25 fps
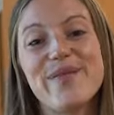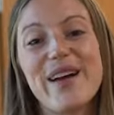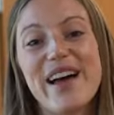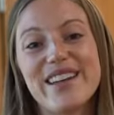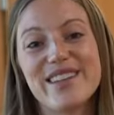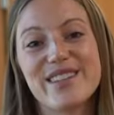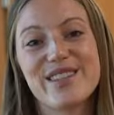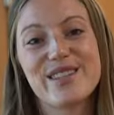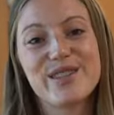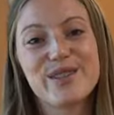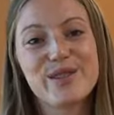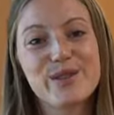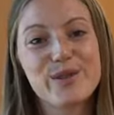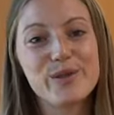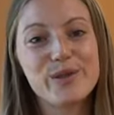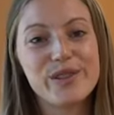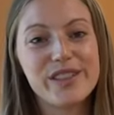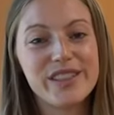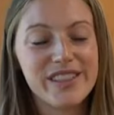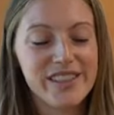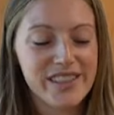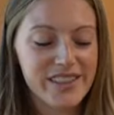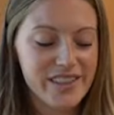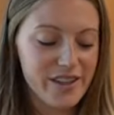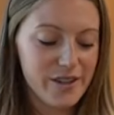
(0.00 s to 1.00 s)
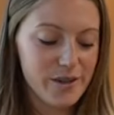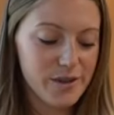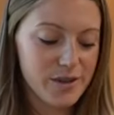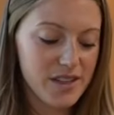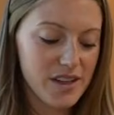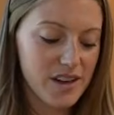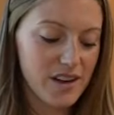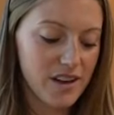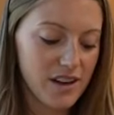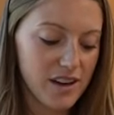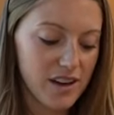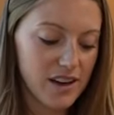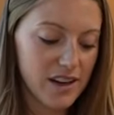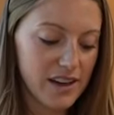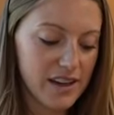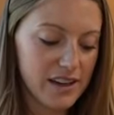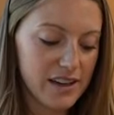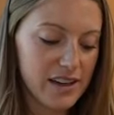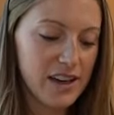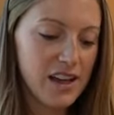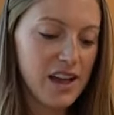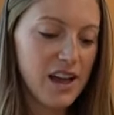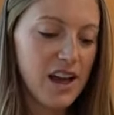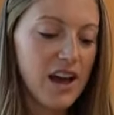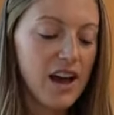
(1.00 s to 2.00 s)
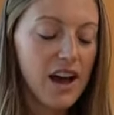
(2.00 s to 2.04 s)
as the school year goes on.